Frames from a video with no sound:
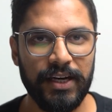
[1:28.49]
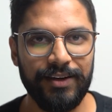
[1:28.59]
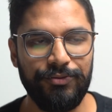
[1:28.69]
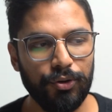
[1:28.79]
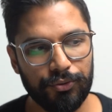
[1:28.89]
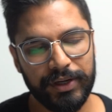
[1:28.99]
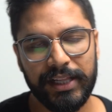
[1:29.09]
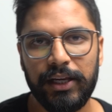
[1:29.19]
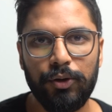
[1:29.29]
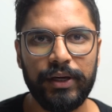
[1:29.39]
If you're
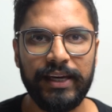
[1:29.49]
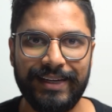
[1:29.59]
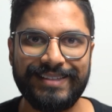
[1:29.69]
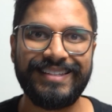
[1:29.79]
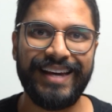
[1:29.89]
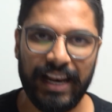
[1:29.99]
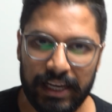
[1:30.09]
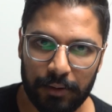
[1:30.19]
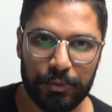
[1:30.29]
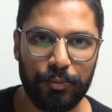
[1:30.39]
really looking at
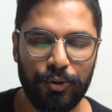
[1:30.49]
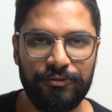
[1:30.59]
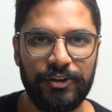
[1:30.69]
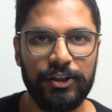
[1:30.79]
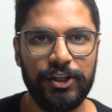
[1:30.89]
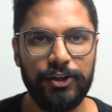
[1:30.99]
scaling up your portfolio,